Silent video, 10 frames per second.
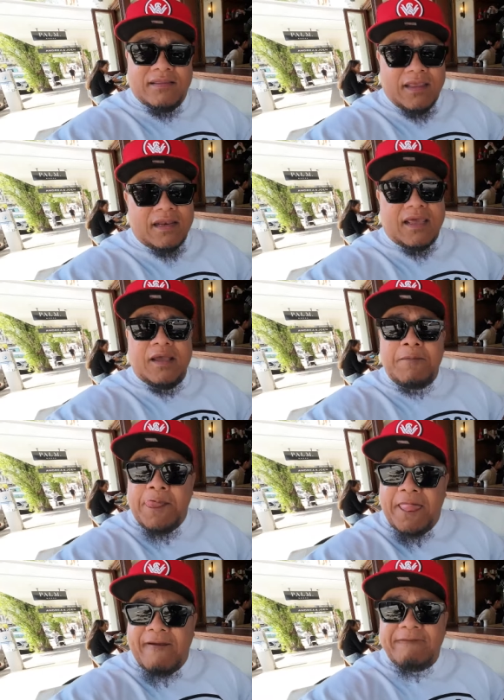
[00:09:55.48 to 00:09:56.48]
then, um,
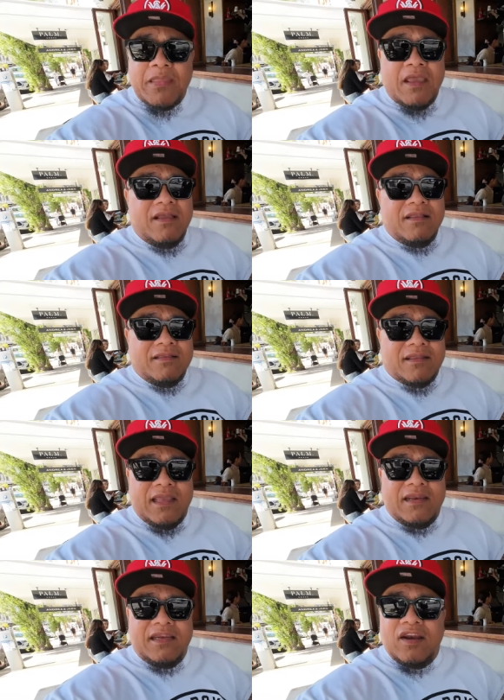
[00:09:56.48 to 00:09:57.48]

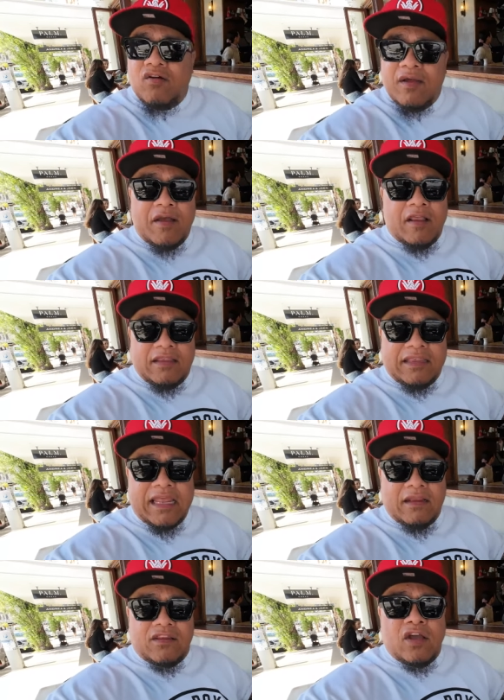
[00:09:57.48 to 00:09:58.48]
then you know, uh,
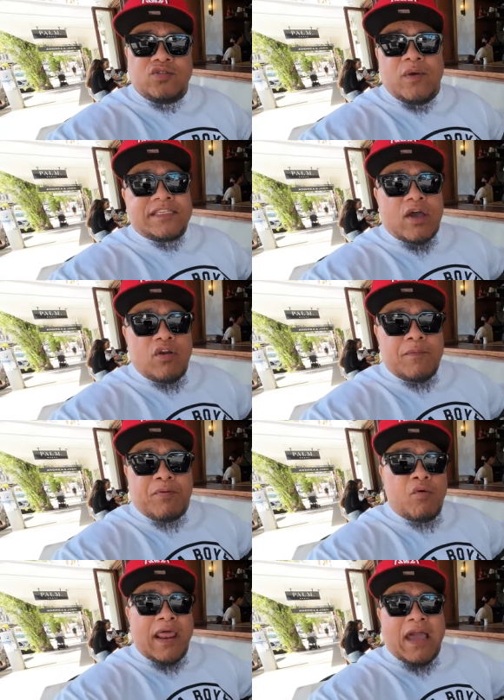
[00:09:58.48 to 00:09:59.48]
th those ones I only
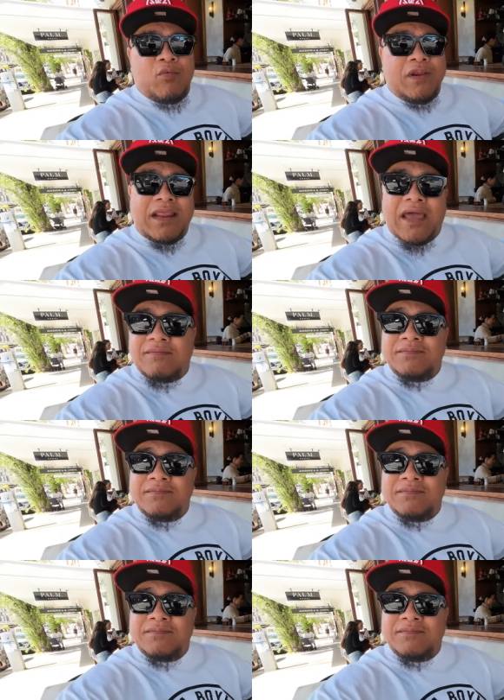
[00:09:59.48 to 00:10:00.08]
pull out when, uh,